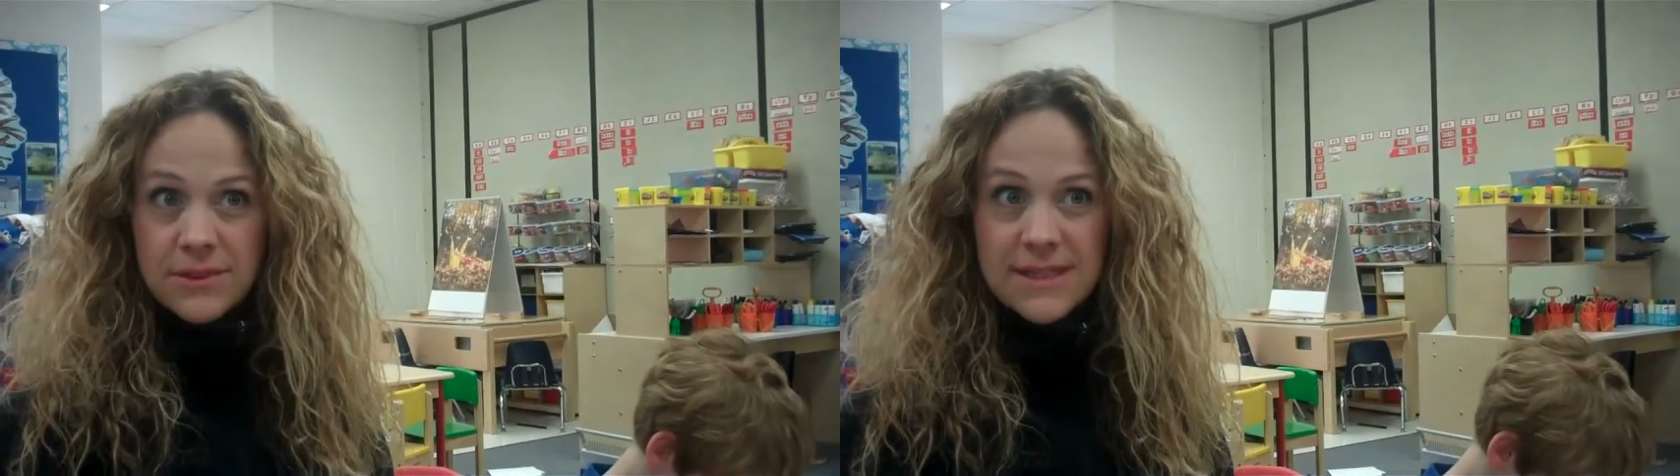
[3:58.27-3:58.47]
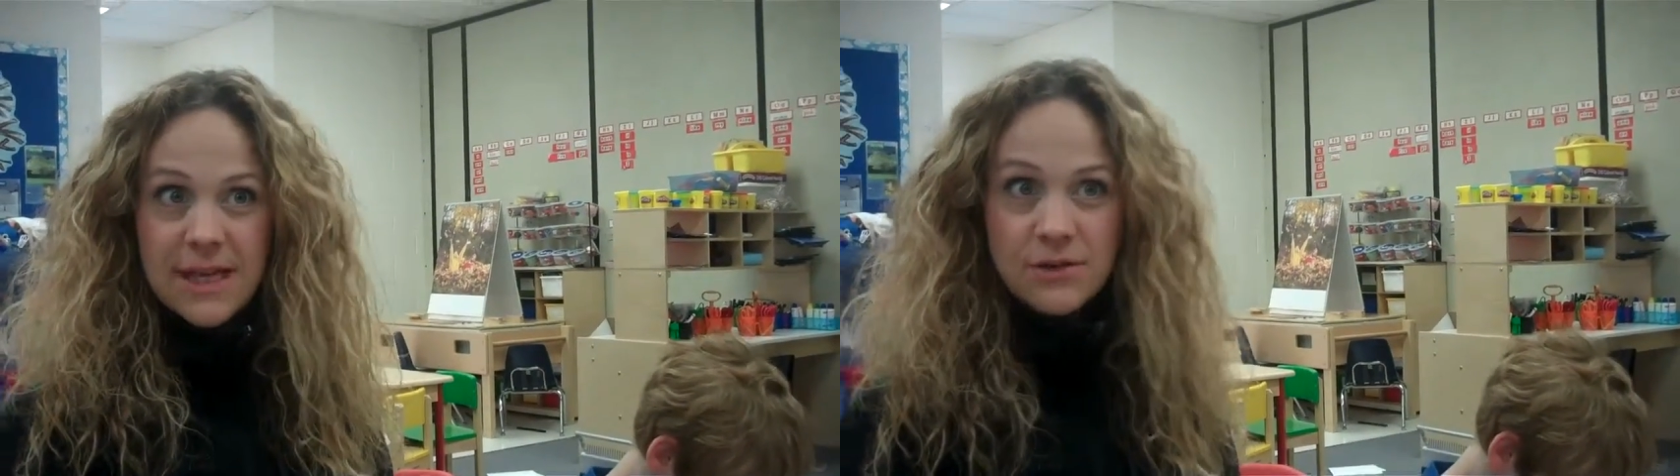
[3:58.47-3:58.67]

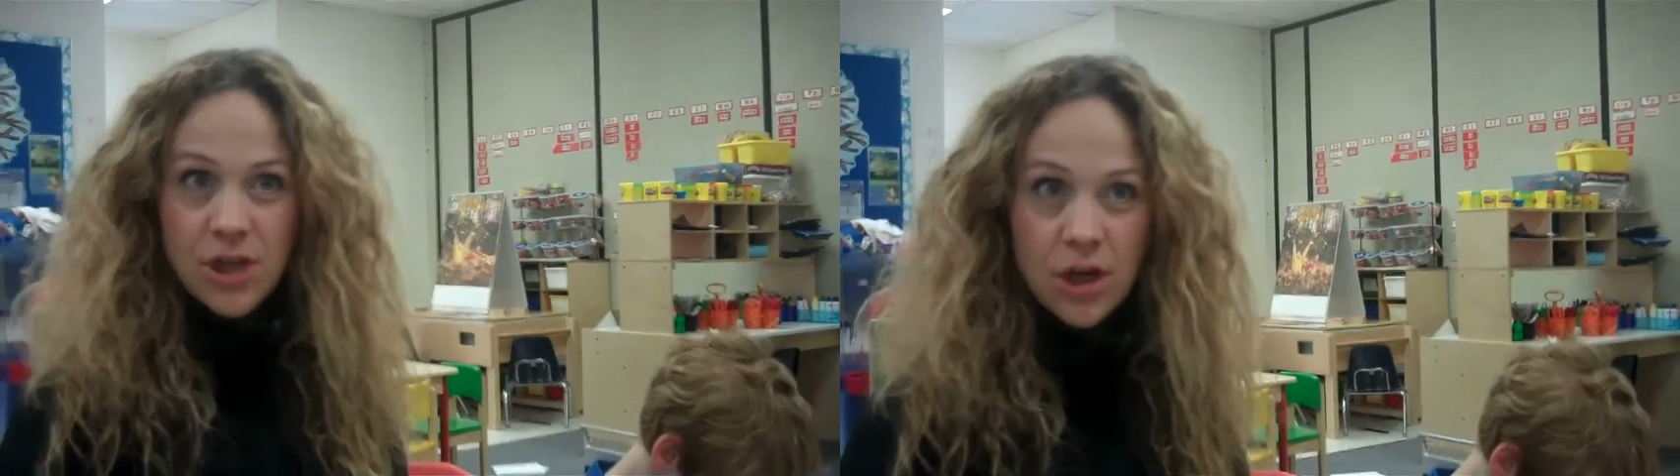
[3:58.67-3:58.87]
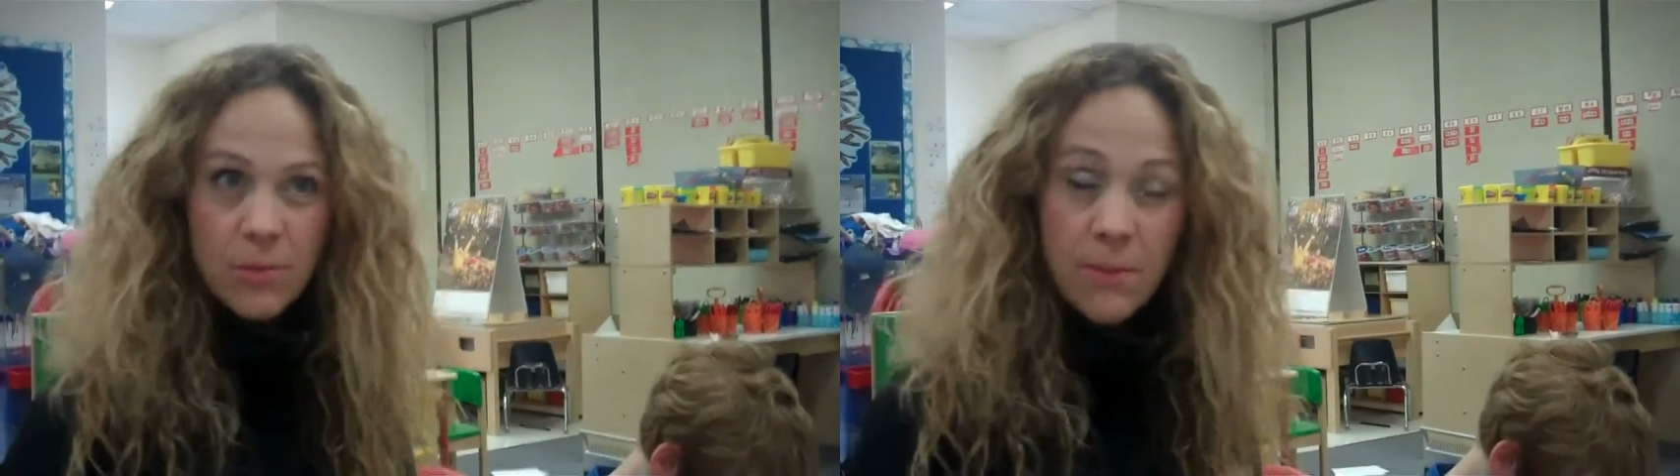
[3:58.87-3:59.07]
That's how
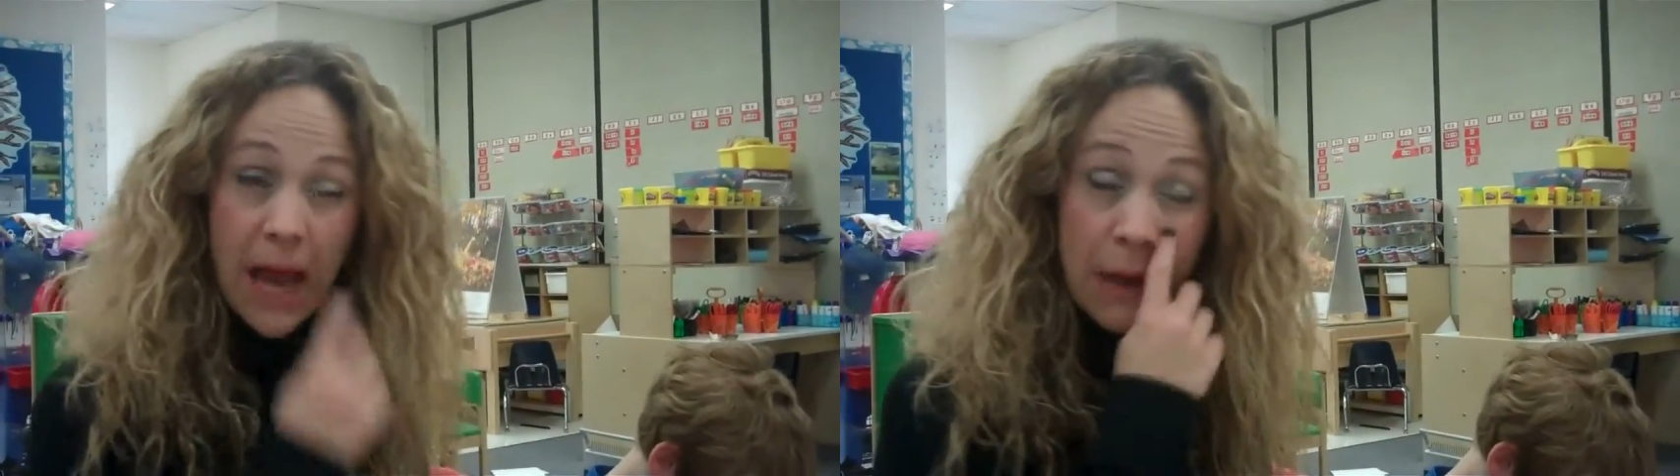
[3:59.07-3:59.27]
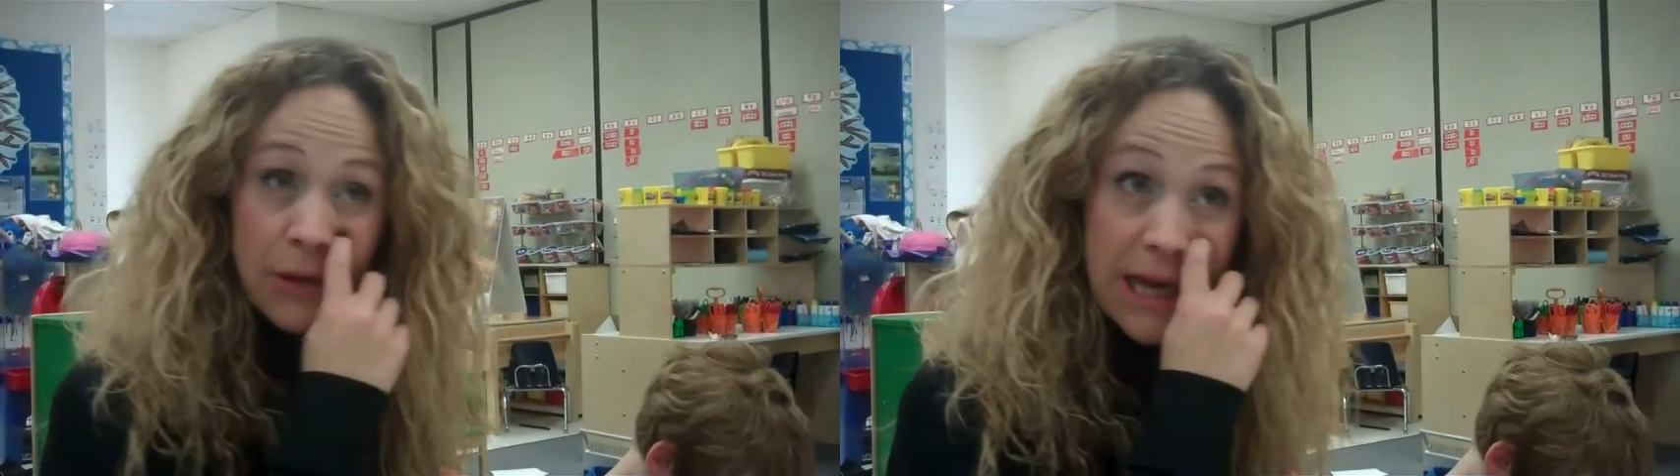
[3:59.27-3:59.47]
dark.
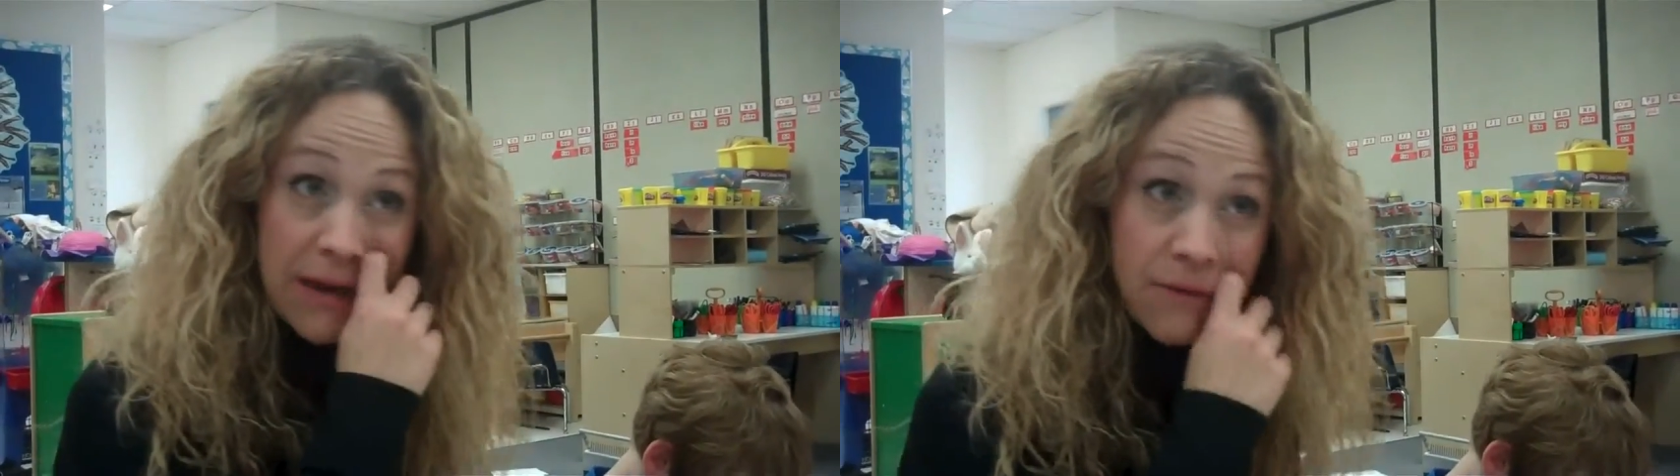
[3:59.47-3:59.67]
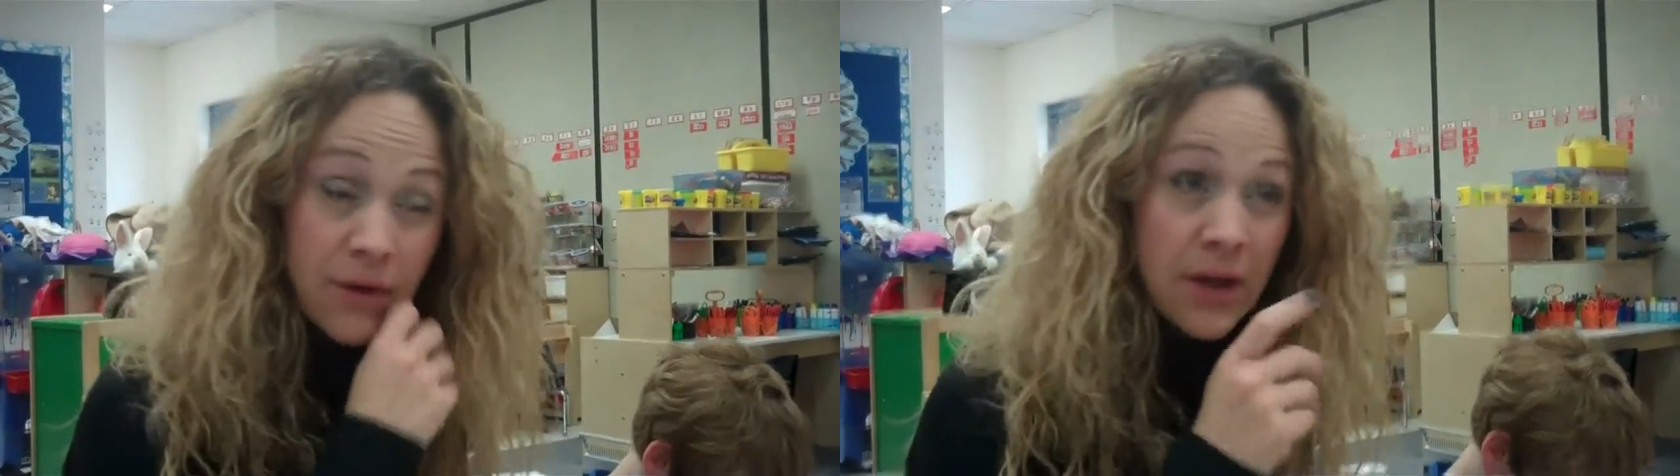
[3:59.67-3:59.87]
I would
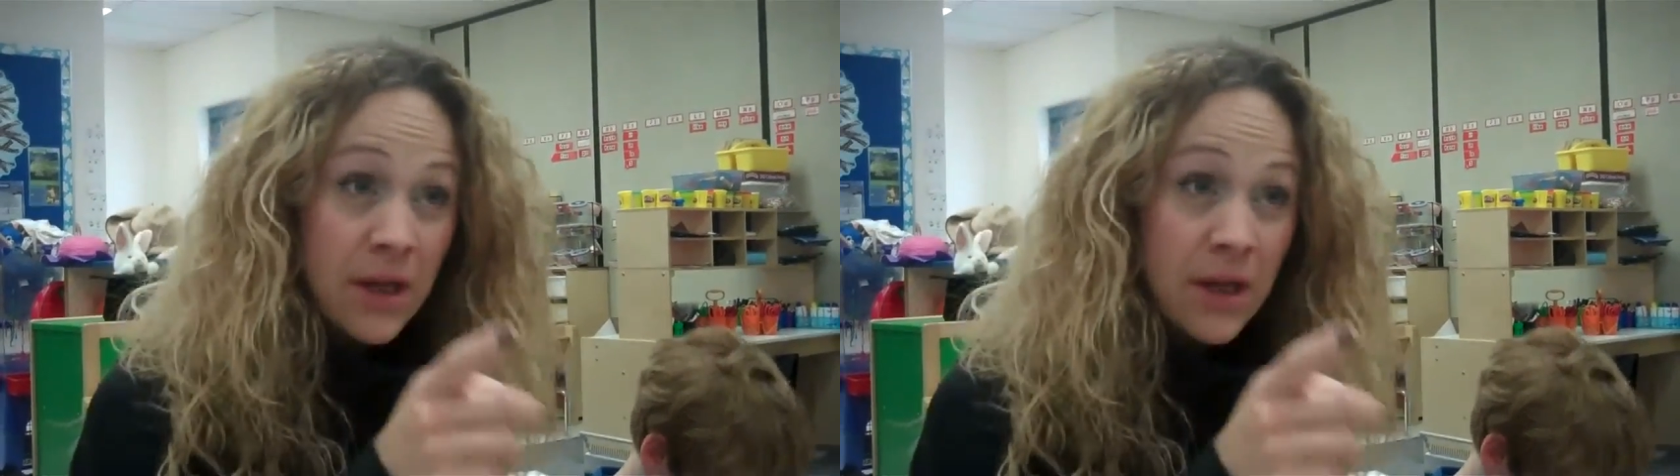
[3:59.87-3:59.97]
have